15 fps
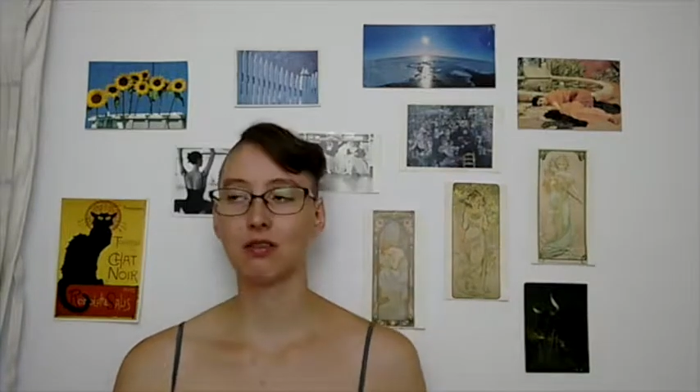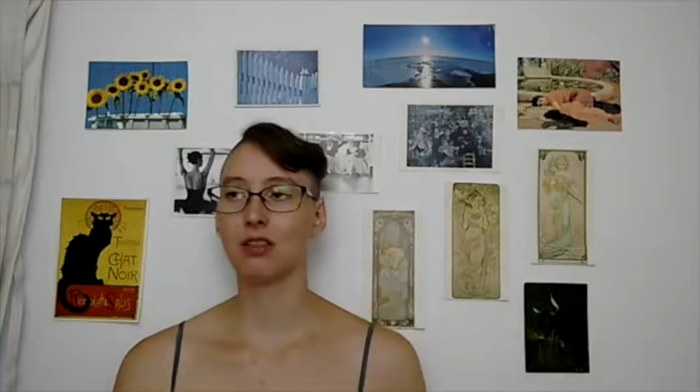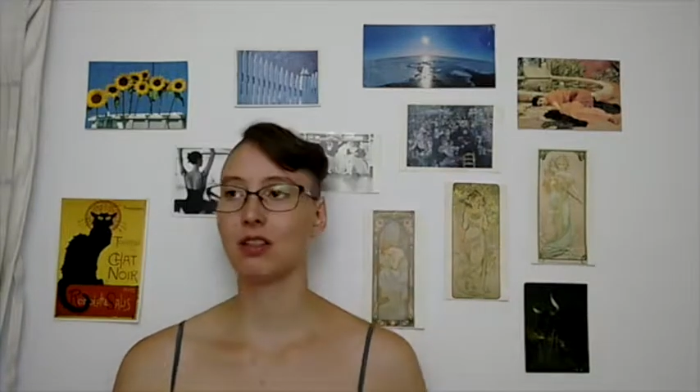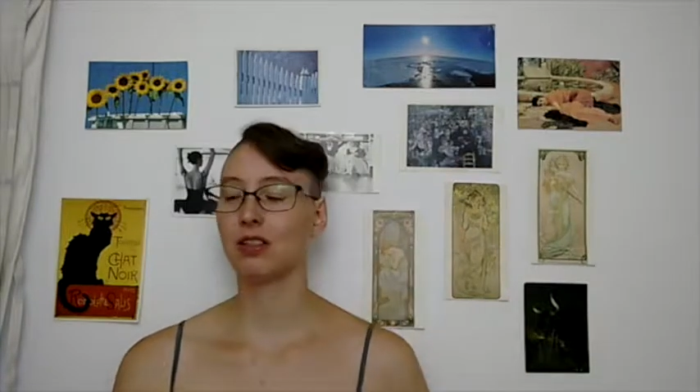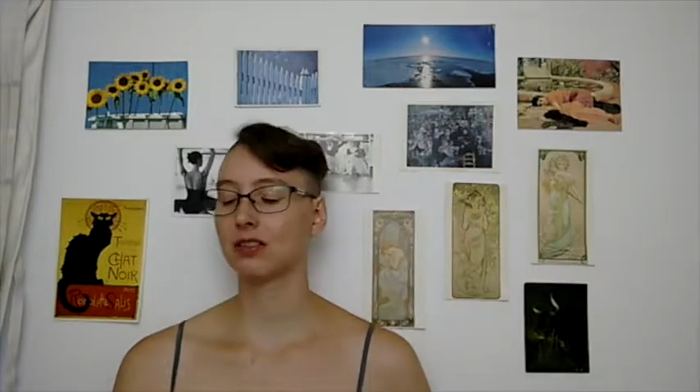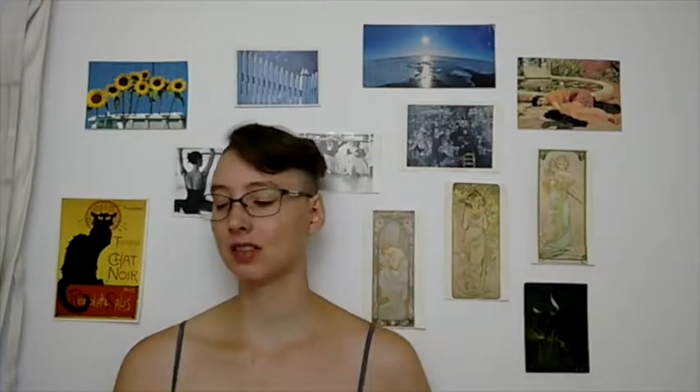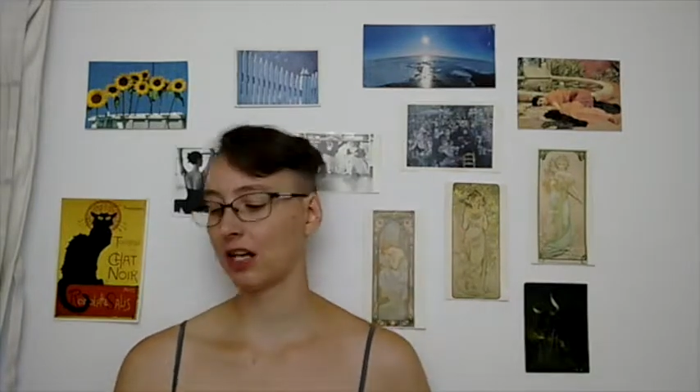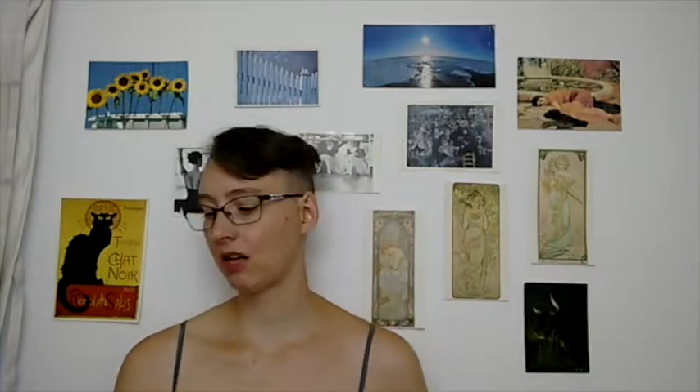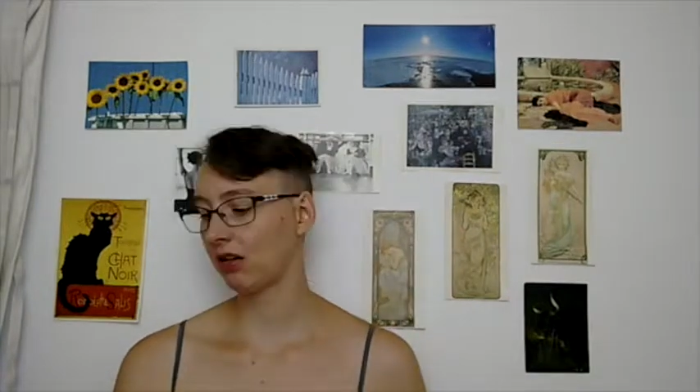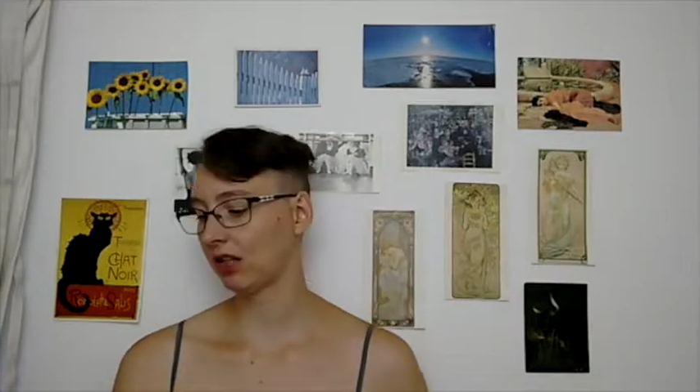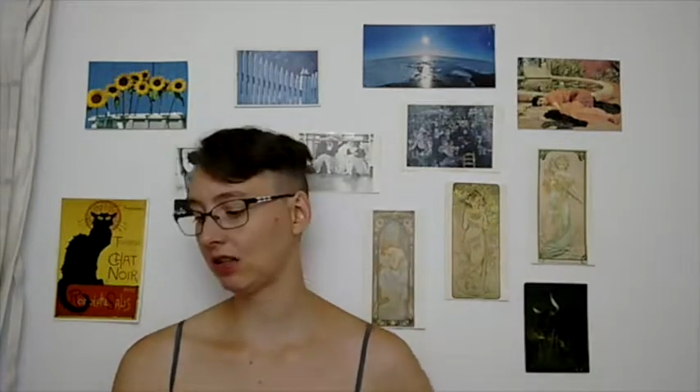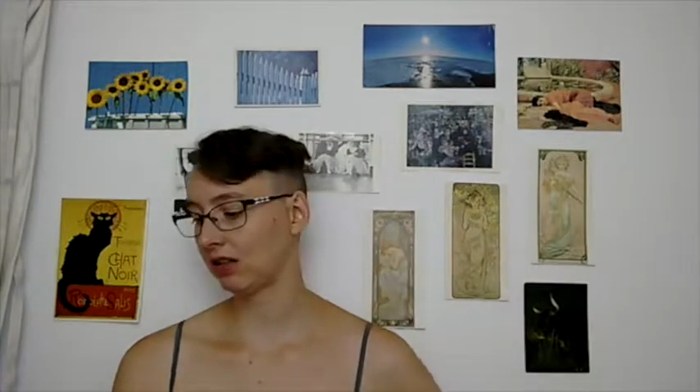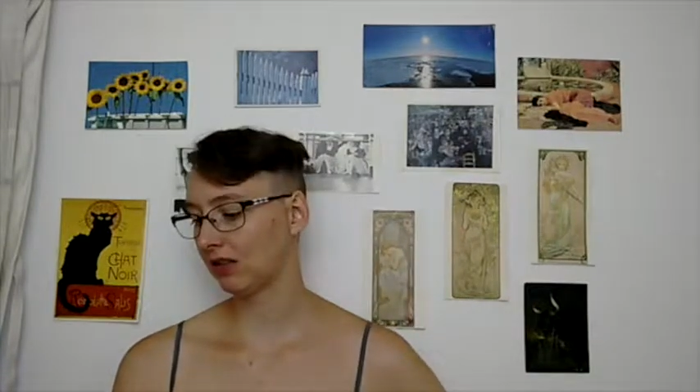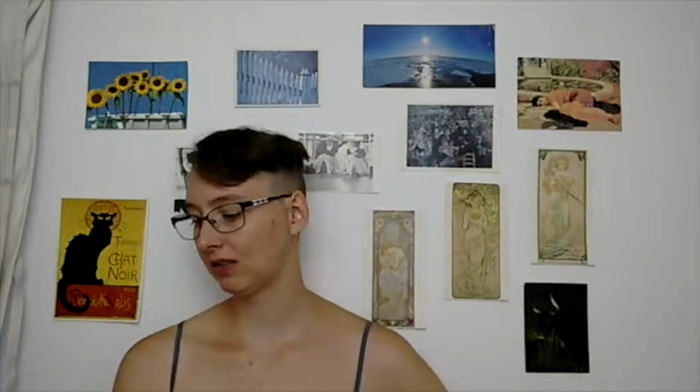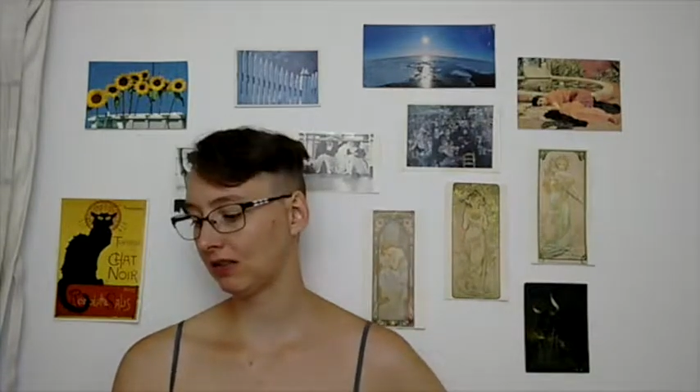these
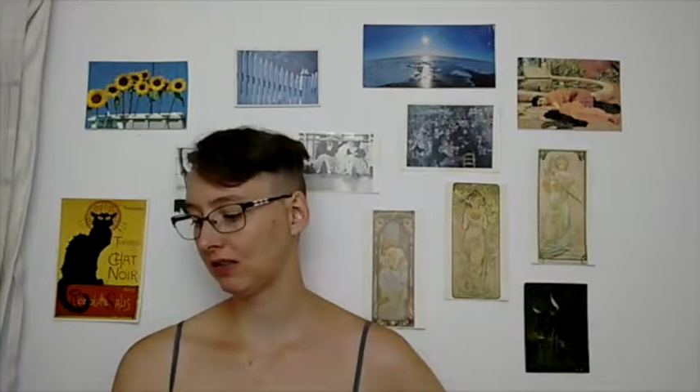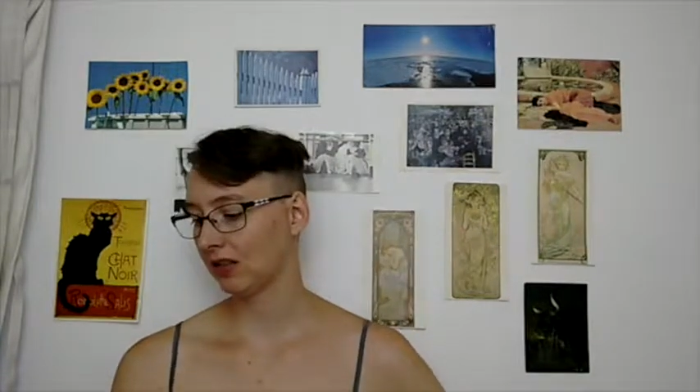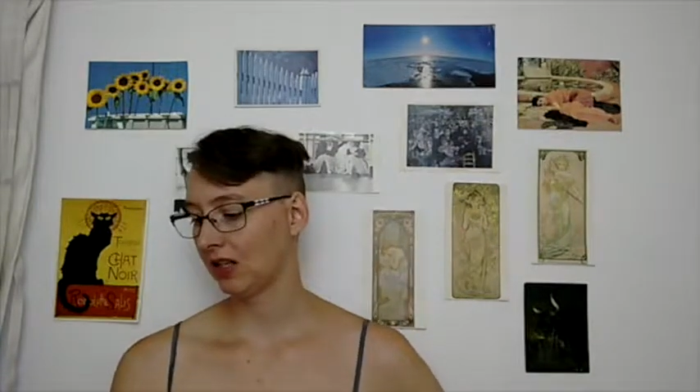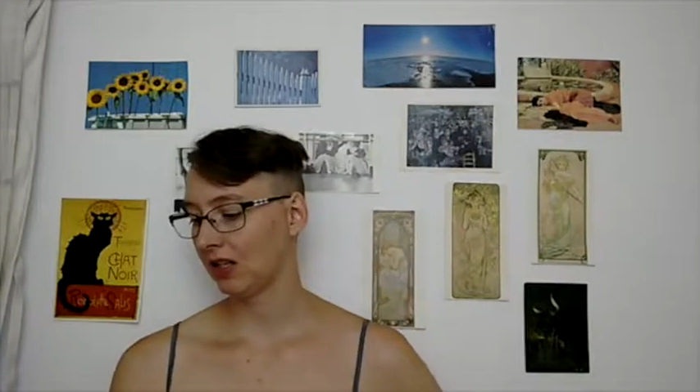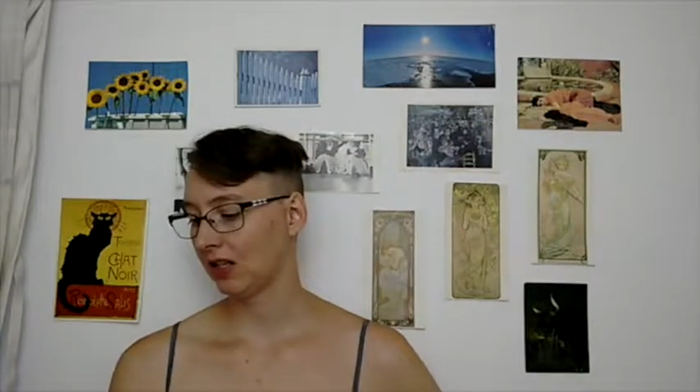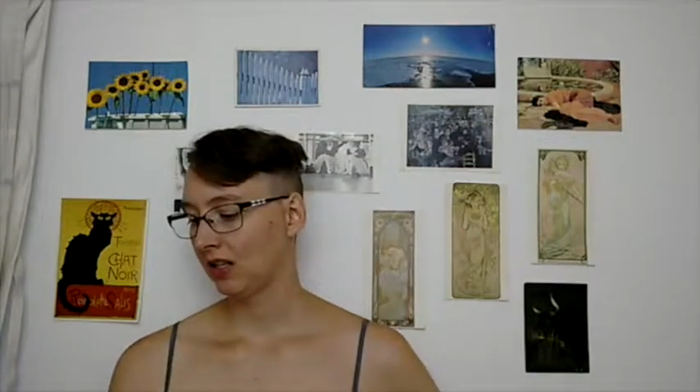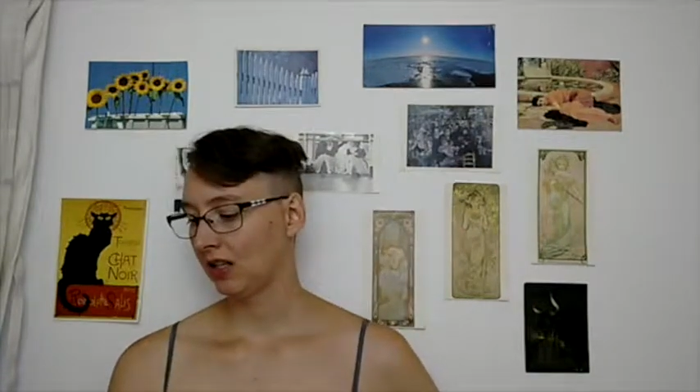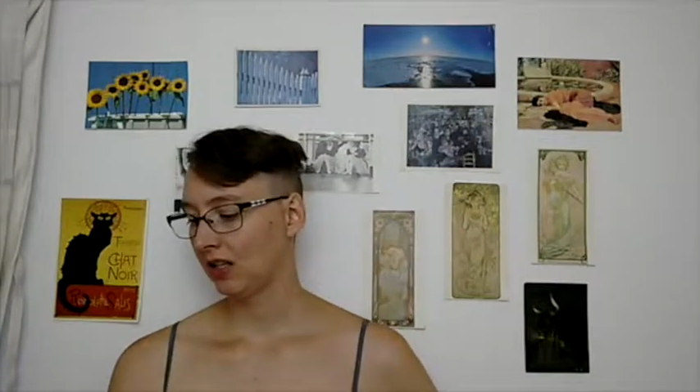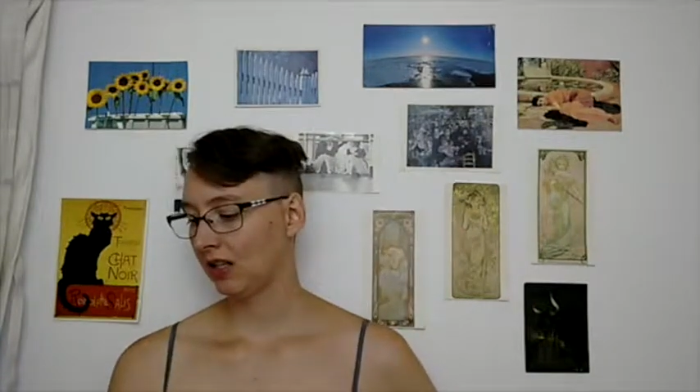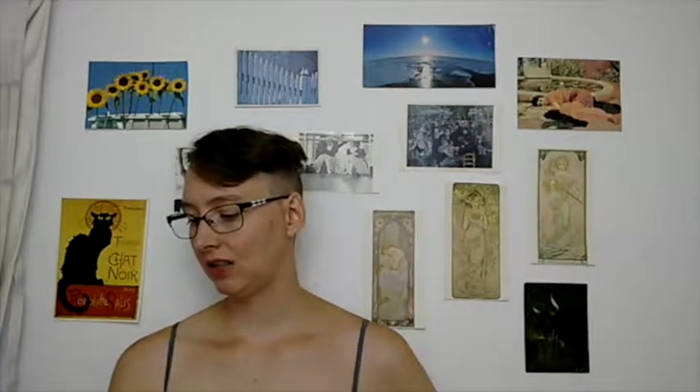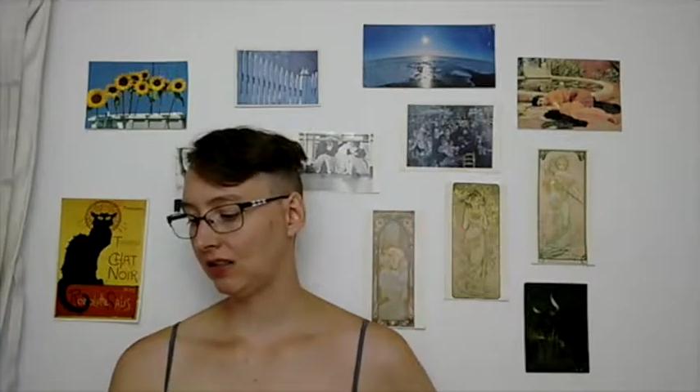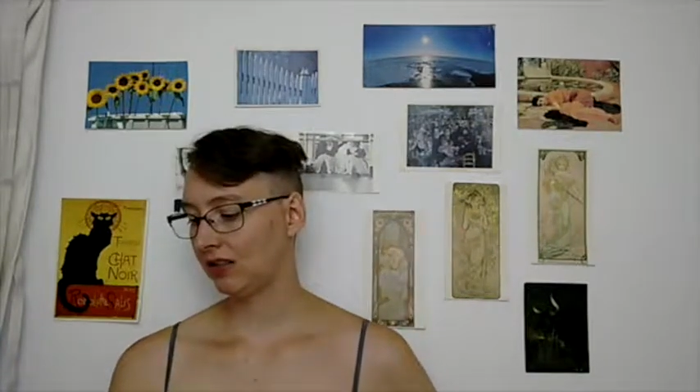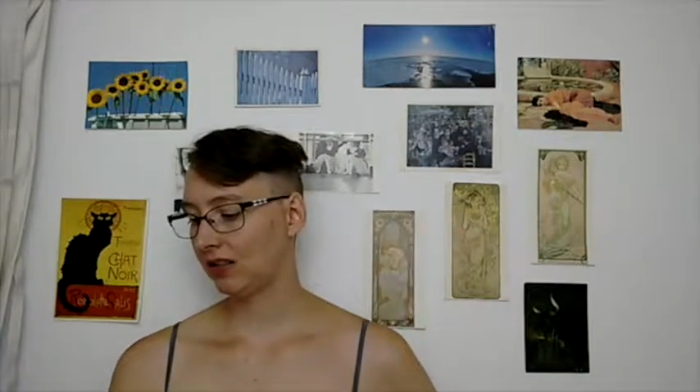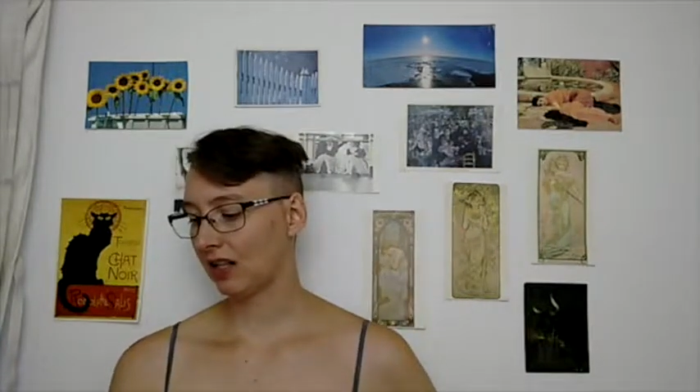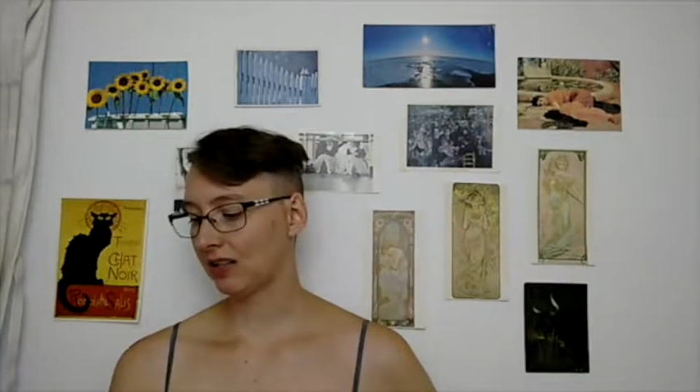characters,
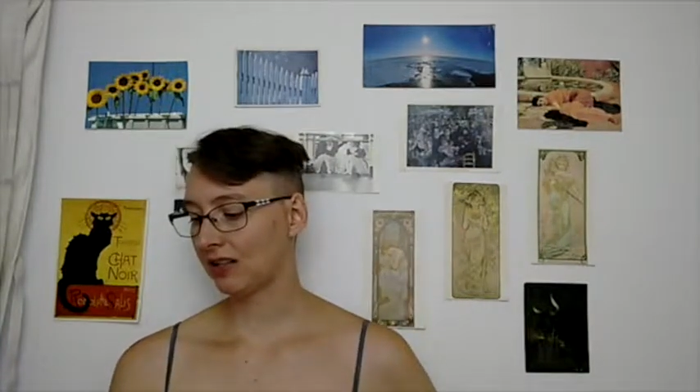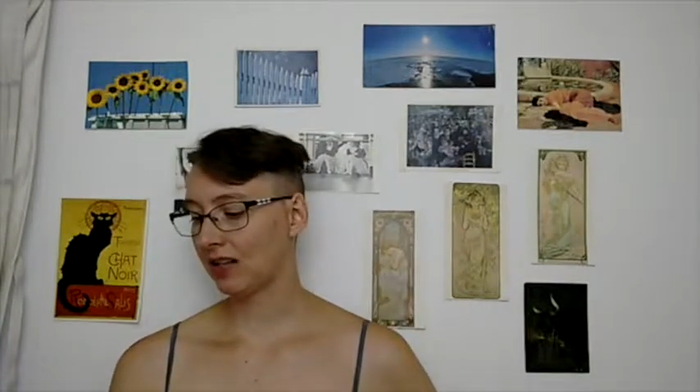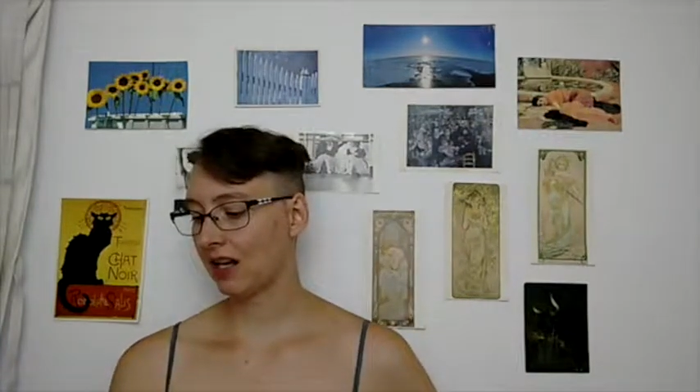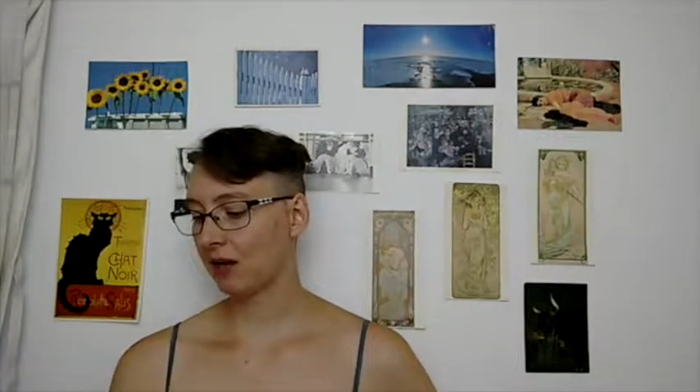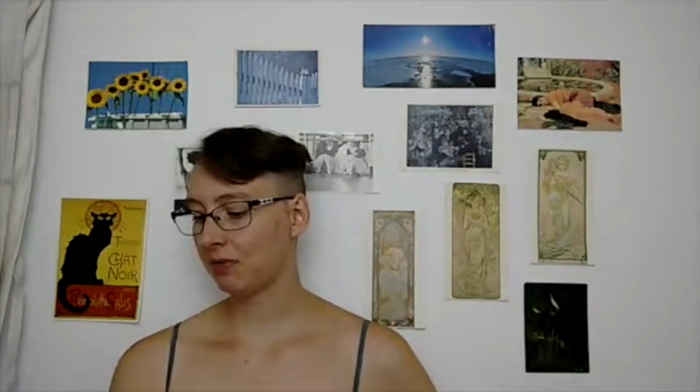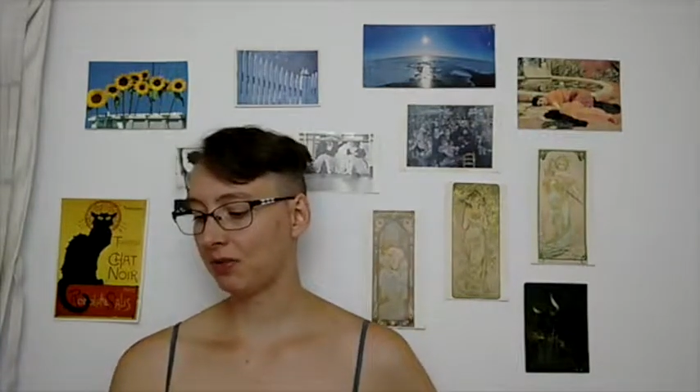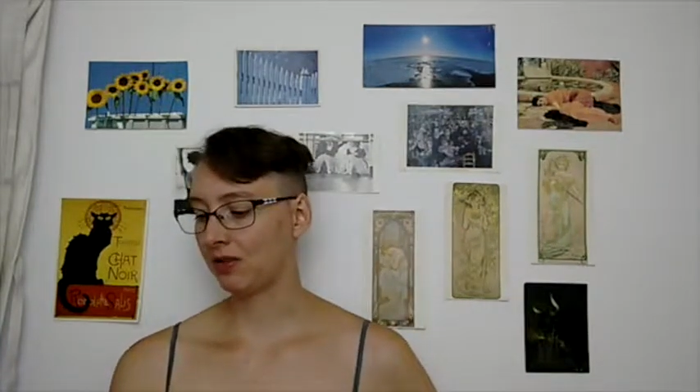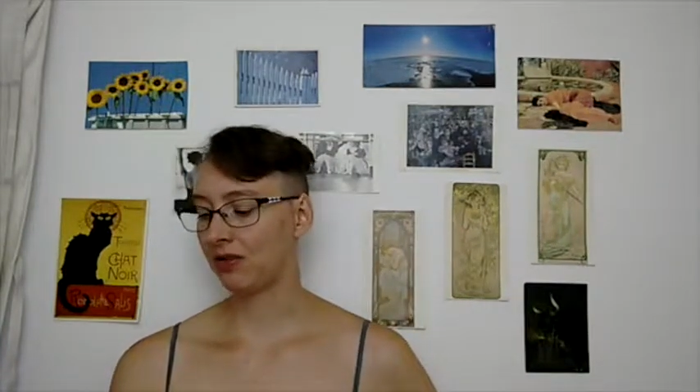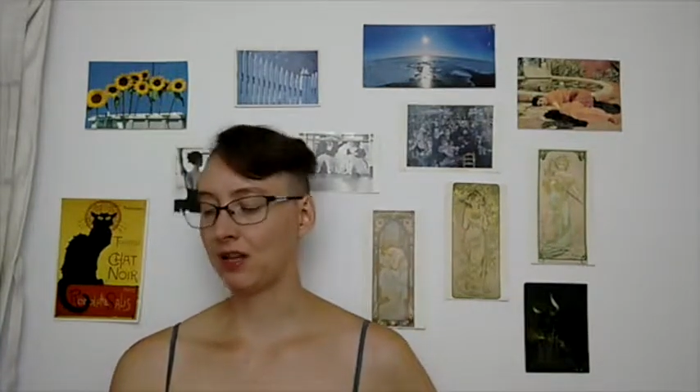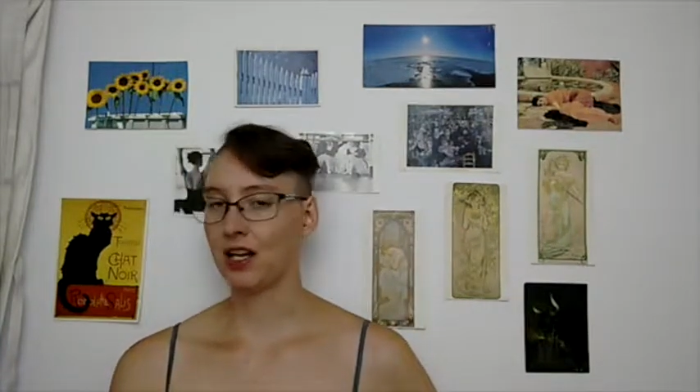it doesn't happen.